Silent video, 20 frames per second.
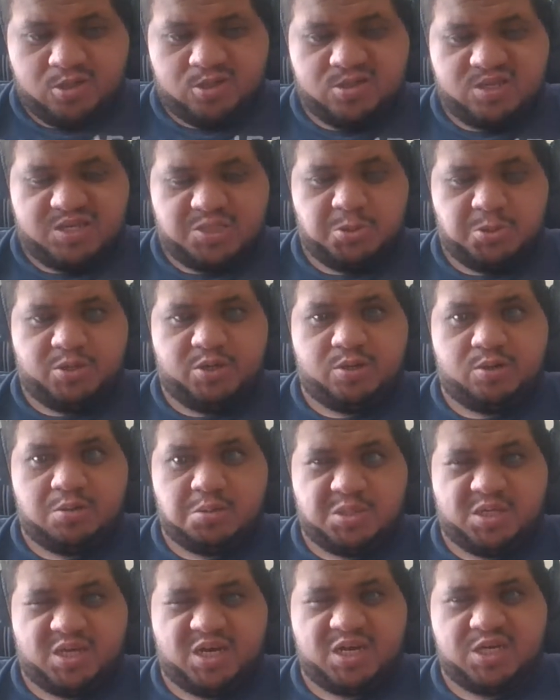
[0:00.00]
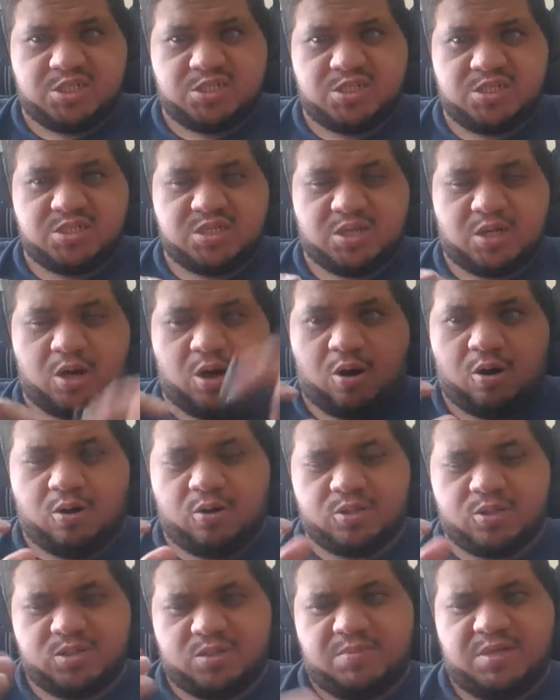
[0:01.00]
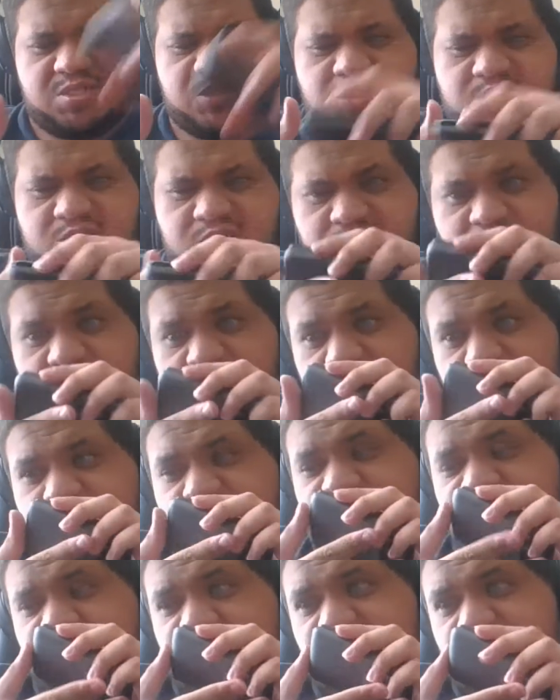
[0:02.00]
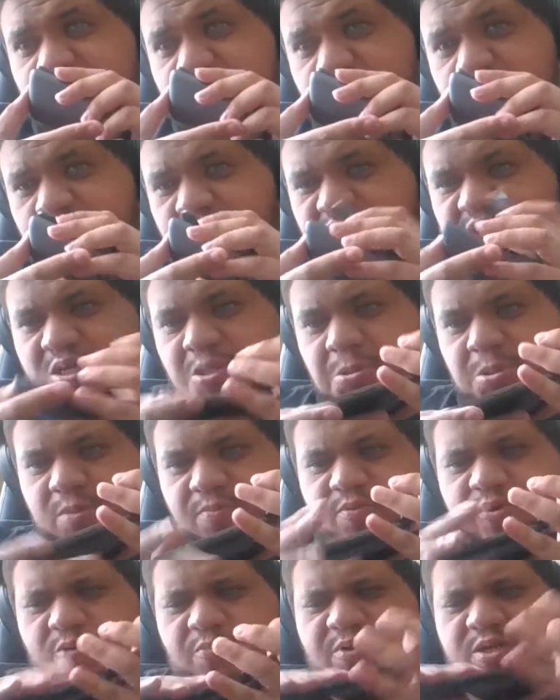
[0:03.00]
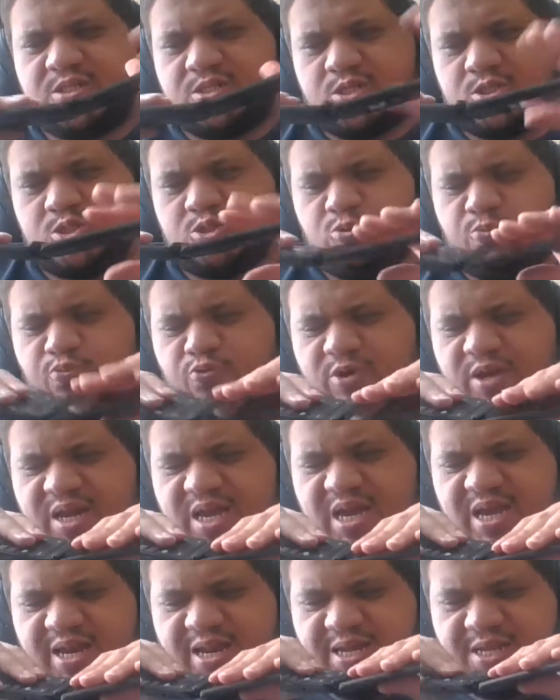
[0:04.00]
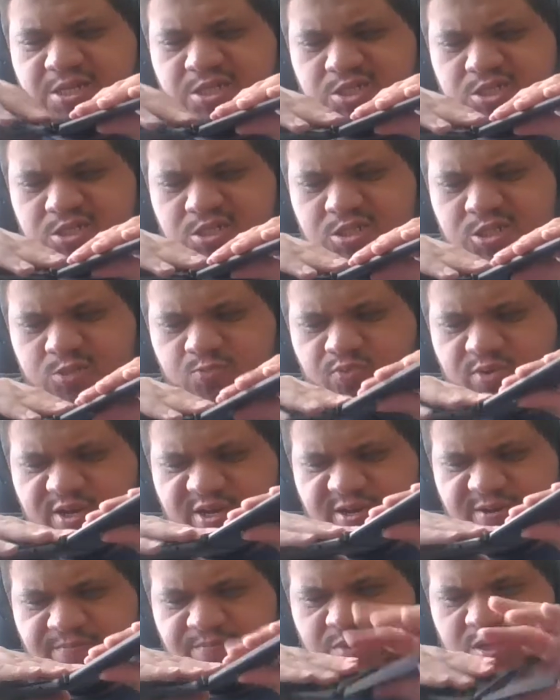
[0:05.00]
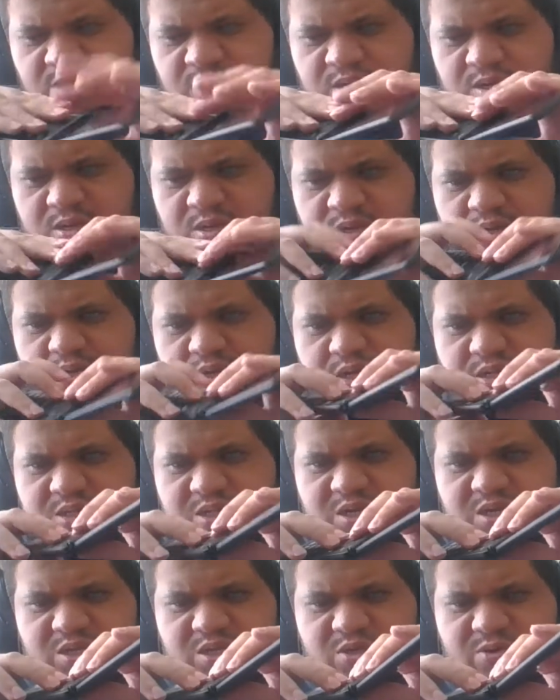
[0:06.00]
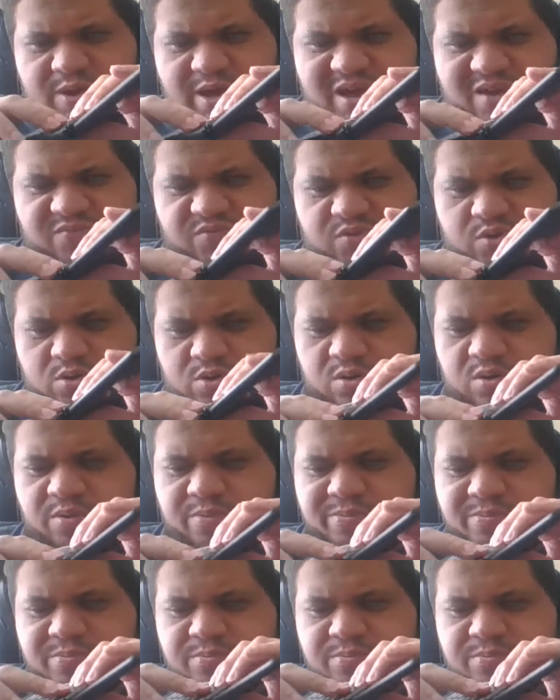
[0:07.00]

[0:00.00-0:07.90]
That's for your notifications and calls and messages and things of that nature. Flip it open. It's a 2.8-inch display. And then you have your,